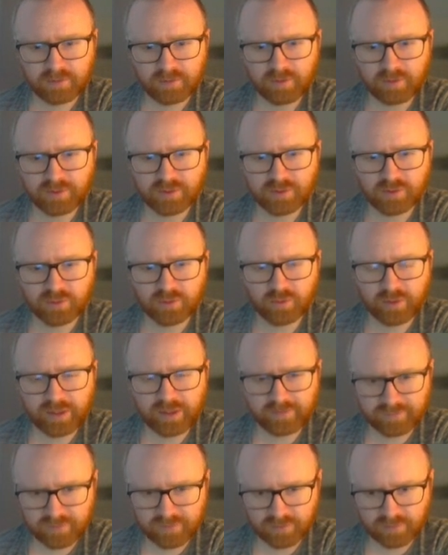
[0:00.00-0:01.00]
Let's go queen
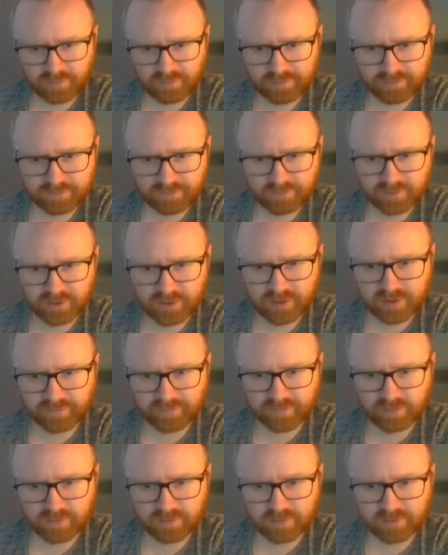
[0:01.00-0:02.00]
f2, just
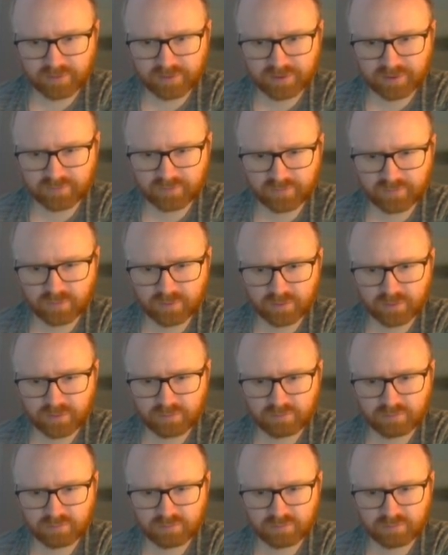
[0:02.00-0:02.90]
cover this h4 square.